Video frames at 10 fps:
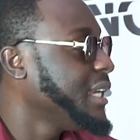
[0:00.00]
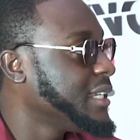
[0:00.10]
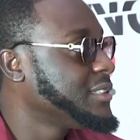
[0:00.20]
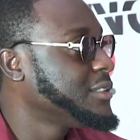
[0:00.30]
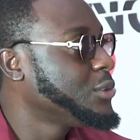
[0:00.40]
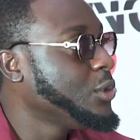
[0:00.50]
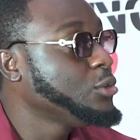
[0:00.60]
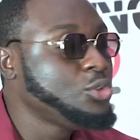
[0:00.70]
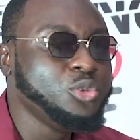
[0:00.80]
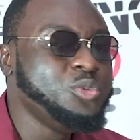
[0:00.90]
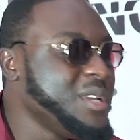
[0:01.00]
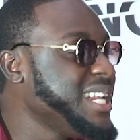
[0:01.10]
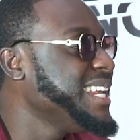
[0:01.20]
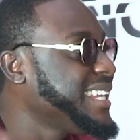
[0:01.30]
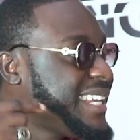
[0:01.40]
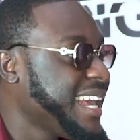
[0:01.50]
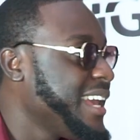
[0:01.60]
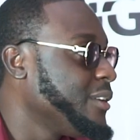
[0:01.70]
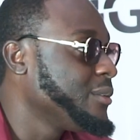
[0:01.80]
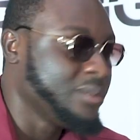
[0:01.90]
Yes. So to really
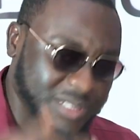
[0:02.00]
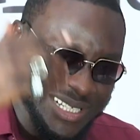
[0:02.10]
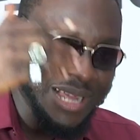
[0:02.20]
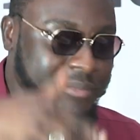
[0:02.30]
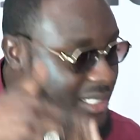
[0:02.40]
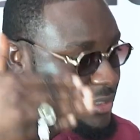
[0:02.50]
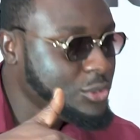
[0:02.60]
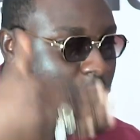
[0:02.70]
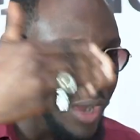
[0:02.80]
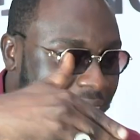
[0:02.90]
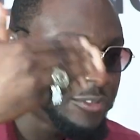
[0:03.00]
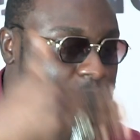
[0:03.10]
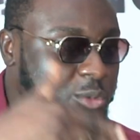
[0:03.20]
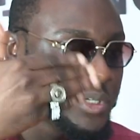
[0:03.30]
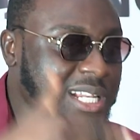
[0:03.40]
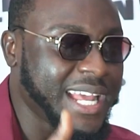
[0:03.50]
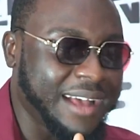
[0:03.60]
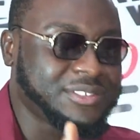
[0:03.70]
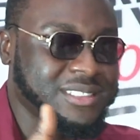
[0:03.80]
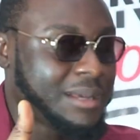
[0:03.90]
care, that means you have to really
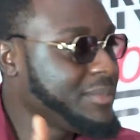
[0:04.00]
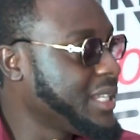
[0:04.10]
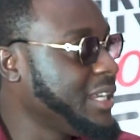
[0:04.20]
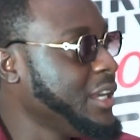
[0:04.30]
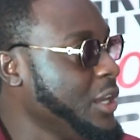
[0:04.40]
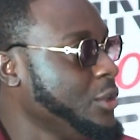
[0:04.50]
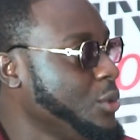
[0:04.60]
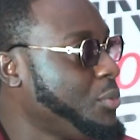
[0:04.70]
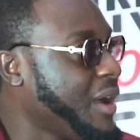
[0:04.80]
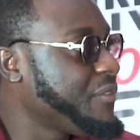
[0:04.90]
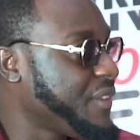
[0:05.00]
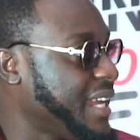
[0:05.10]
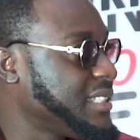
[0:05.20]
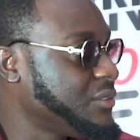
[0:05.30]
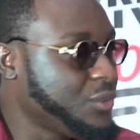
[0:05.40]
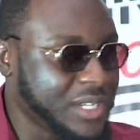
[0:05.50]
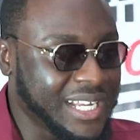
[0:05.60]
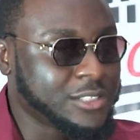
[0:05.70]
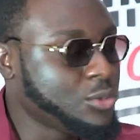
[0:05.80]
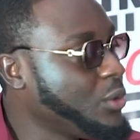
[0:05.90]
have something you people are fighting for, and
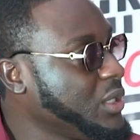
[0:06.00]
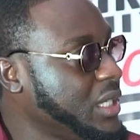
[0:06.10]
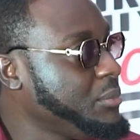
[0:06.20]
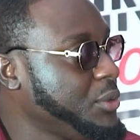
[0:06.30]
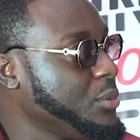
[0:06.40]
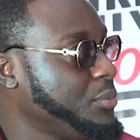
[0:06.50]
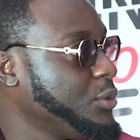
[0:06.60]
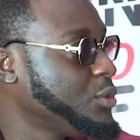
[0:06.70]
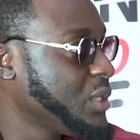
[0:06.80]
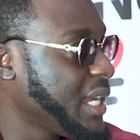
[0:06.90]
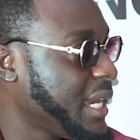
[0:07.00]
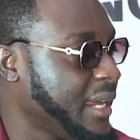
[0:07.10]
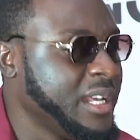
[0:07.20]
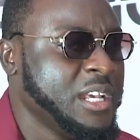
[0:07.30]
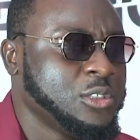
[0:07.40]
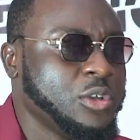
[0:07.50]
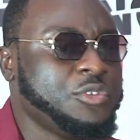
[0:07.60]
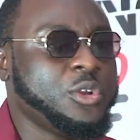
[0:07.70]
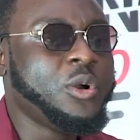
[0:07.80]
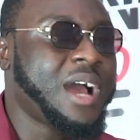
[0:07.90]
that's what will keep you put together. Wow. So if
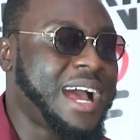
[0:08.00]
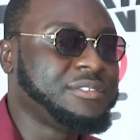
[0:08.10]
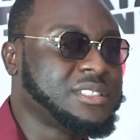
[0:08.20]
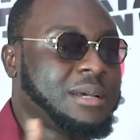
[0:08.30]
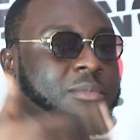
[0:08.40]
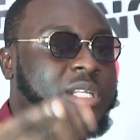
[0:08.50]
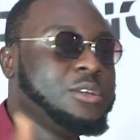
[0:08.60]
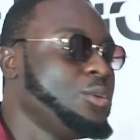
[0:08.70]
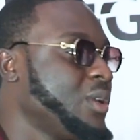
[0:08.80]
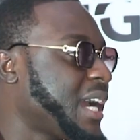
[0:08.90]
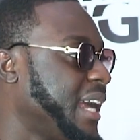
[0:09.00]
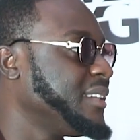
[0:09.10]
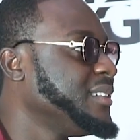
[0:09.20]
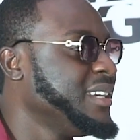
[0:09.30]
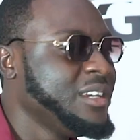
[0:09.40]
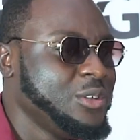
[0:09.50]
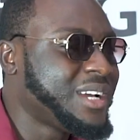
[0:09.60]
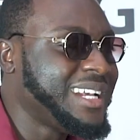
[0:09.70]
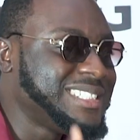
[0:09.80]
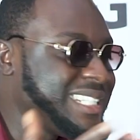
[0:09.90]
you don't have somebody who can, you
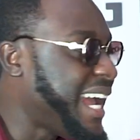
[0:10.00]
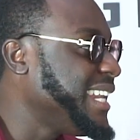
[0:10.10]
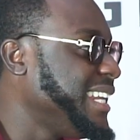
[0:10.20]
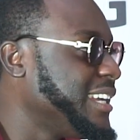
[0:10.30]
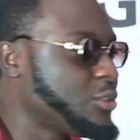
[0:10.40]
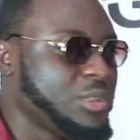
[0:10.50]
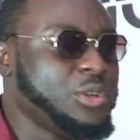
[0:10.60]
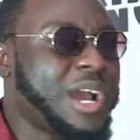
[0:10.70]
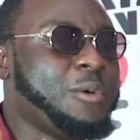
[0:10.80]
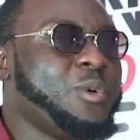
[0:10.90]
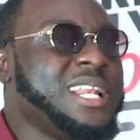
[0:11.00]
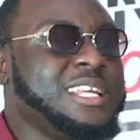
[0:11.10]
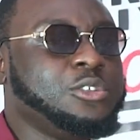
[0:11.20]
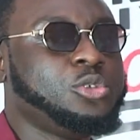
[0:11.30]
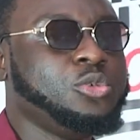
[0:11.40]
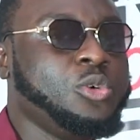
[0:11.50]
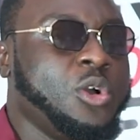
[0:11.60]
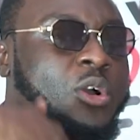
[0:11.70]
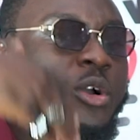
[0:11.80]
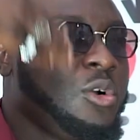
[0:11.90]
can share ideas with, you are willing to
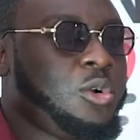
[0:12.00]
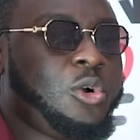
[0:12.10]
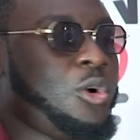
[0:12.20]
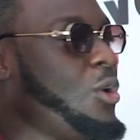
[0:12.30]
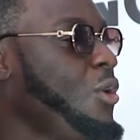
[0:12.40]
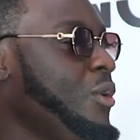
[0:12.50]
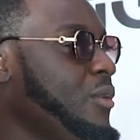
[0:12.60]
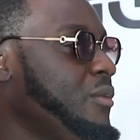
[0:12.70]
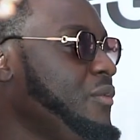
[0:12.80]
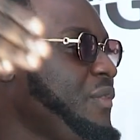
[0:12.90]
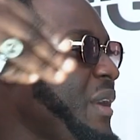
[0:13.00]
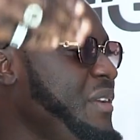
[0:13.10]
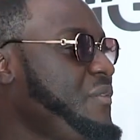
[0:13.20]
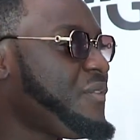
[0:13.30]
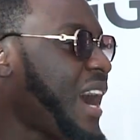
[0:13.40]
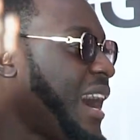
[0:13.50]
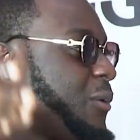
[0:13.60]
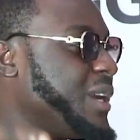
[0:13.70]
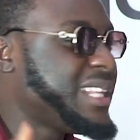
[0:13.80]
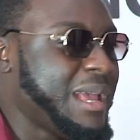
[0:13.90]
go very far
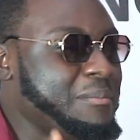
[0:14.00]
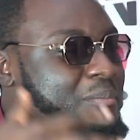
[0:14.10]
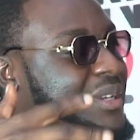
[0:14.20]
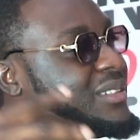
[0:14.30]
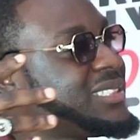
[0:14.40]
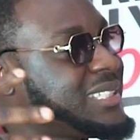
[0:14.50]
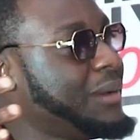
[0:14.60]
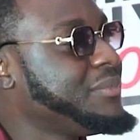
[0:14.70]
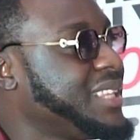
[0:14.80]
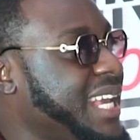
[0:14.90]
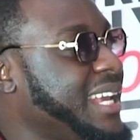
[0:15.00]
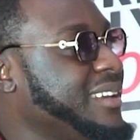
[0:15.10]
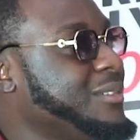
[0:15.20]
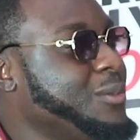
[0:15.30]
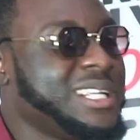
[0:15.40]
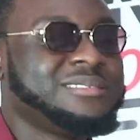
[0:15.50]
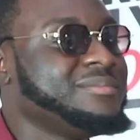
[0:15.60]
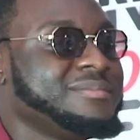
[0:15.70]
with and build something with,